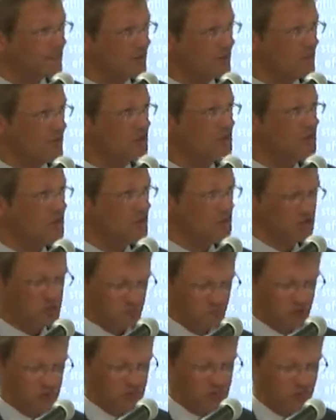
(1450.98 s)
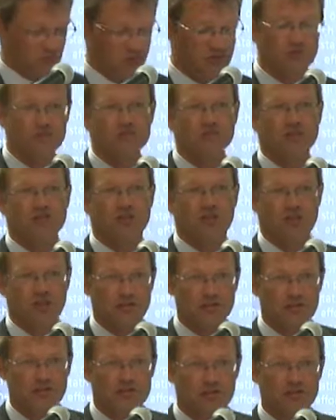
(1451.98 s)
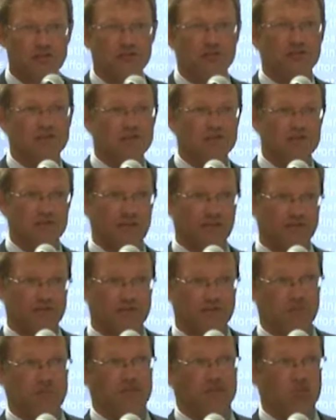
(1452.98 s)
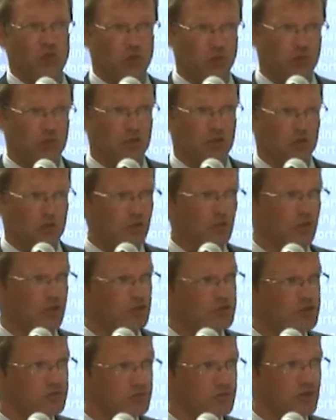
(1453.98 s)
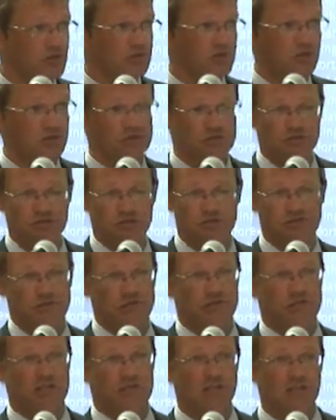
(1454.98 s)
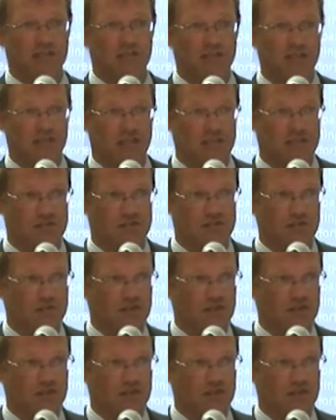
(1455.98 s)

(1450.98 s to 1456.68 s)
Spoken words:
you need special skills and you need to have special knowledge. You cannot just do it like that.